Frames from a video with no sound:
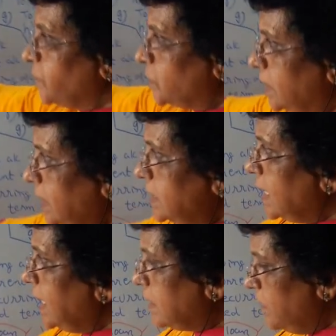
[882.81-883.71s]
So these
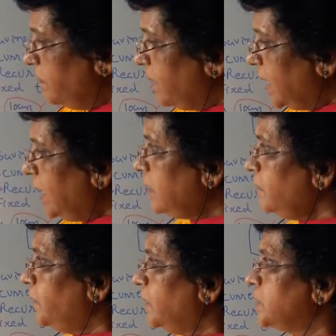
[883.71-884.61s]
are the main
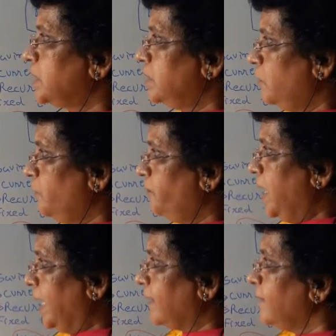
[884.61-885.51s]
function of
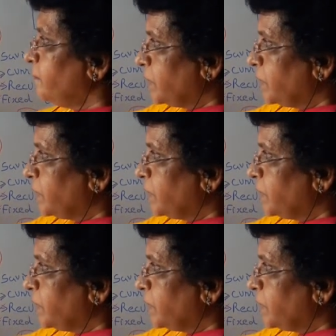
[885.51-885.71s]
bank.